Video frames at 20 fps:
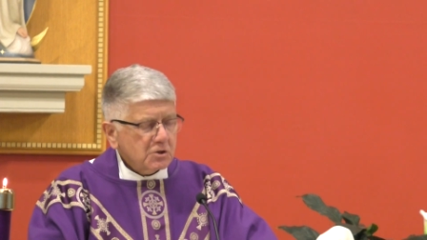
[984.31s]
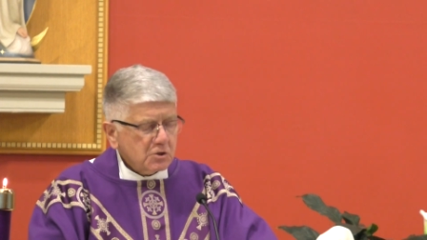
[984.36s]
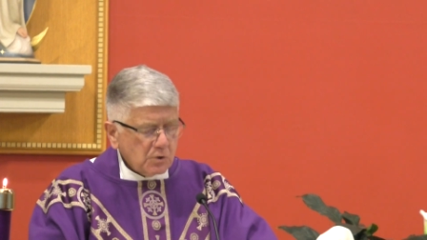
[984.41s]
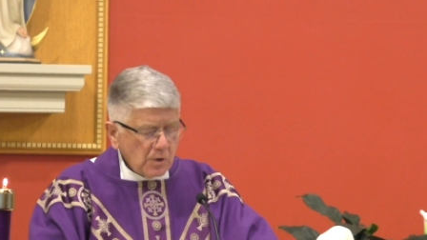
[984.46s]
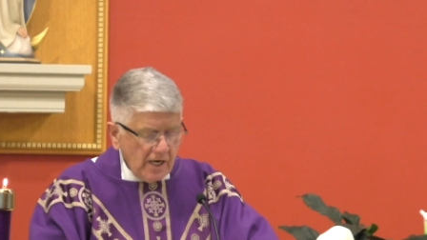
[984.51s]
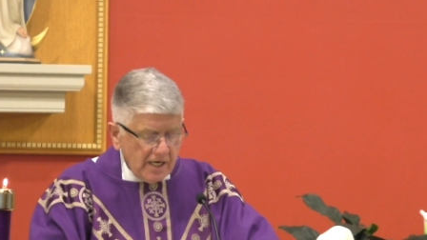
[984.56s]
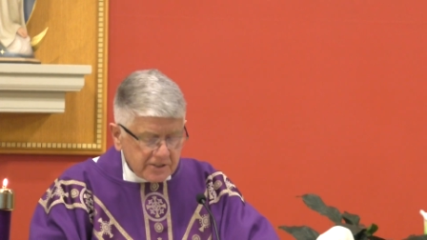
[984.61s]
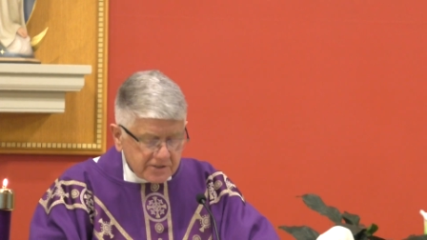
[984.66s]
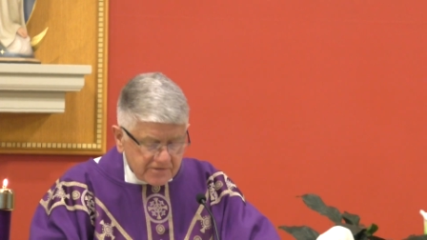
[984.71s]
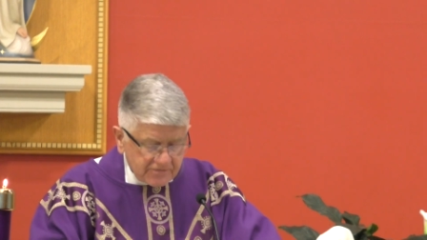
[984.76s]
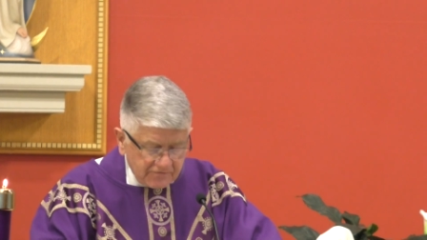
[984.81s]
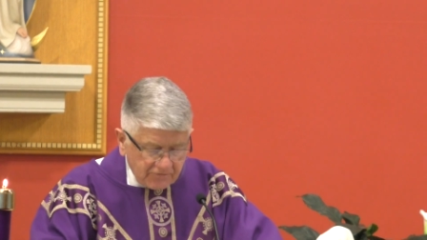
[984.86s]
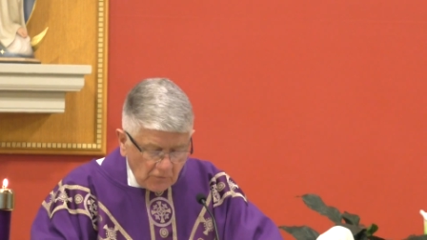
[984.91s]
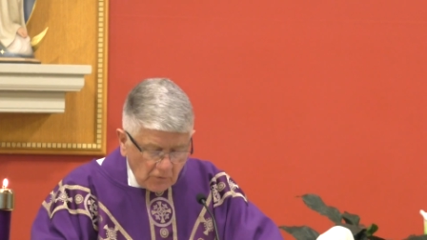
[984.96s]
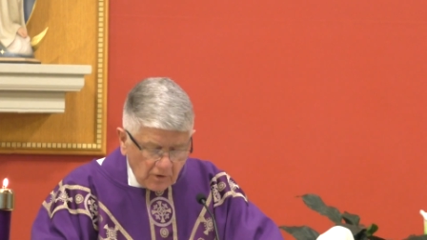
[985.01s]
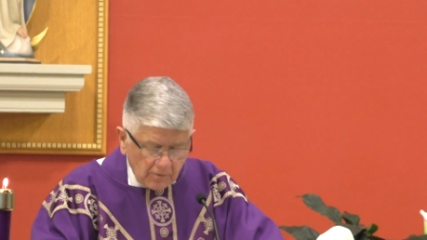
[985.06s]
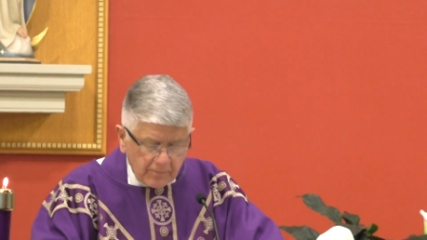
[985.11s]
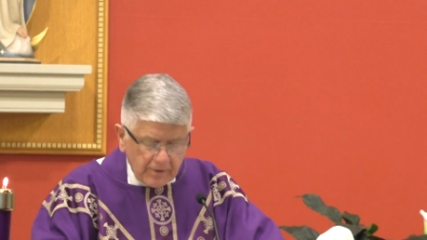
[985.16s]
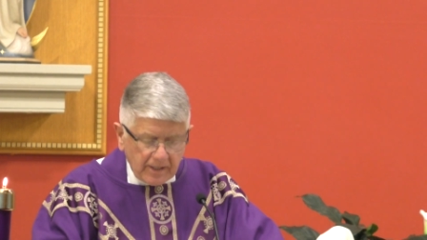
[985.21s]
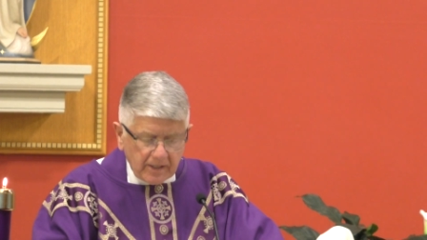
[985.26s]

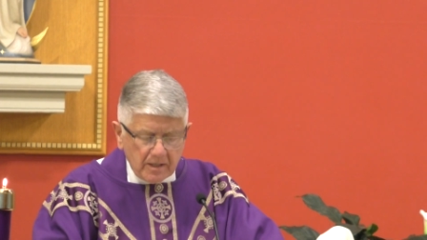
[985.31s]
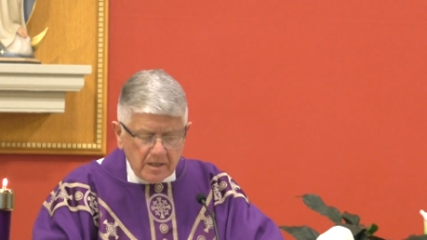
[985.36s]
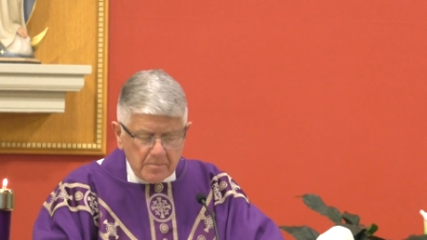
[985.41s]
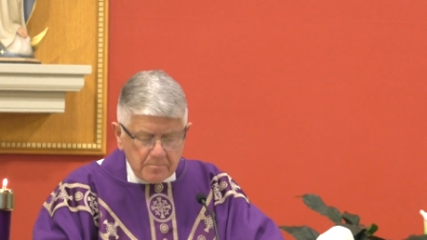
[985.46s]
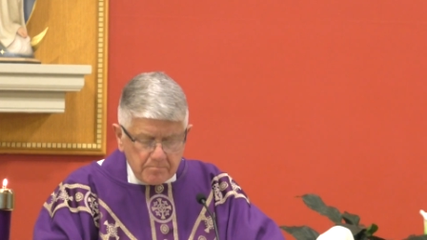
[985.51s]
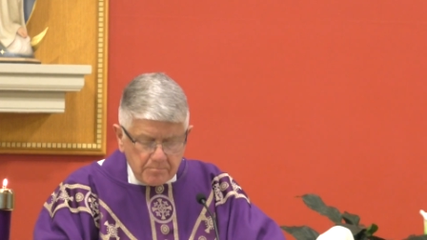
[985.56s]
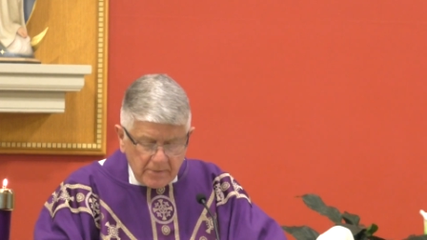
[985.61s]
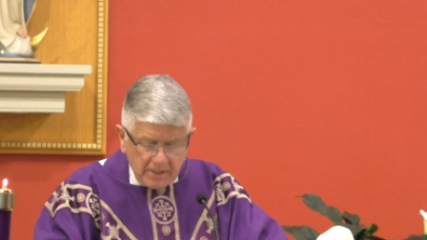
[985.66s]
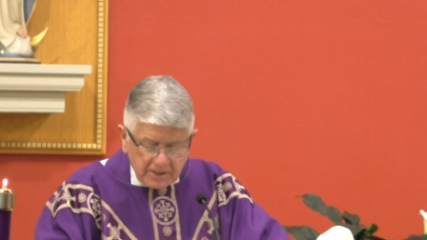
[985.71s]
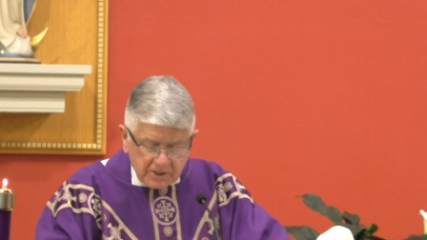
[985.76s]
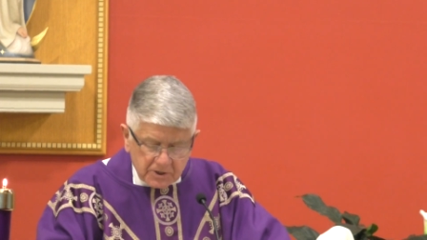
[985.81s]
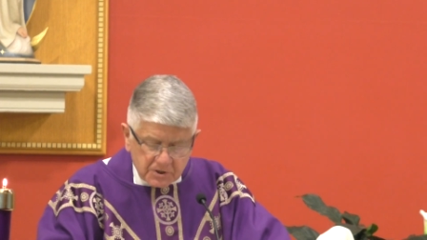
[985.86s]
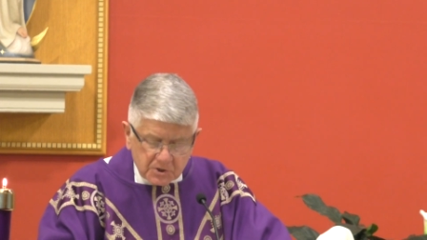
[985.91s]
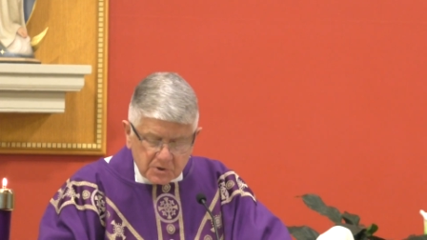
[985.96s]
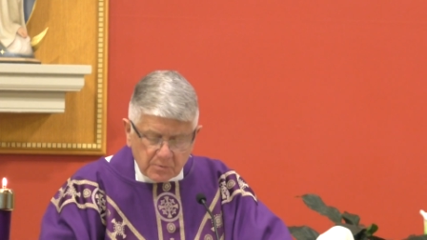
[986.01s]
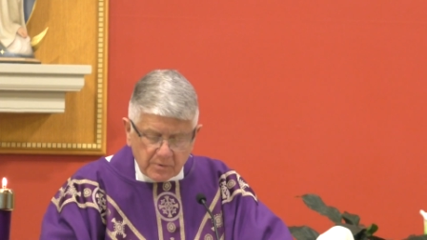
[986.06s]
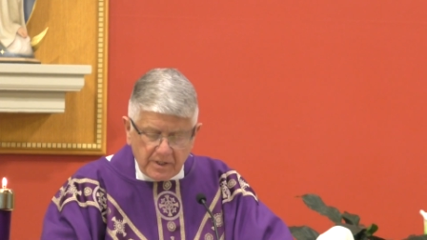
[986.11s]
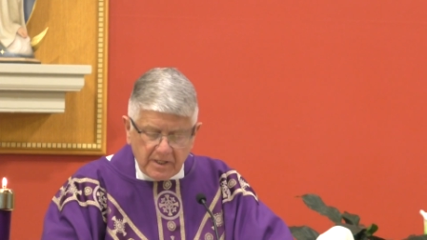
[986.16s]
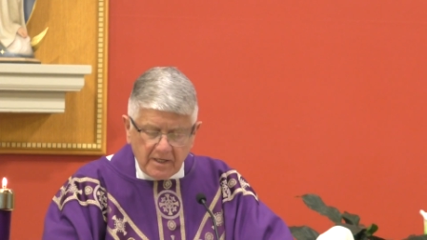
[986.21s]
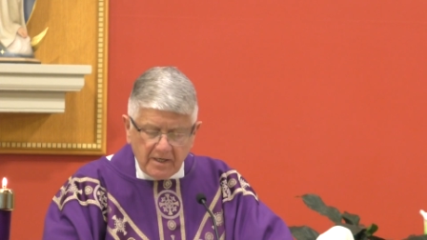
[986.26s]
transforming
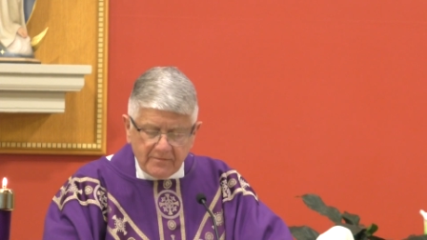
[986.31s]
ministry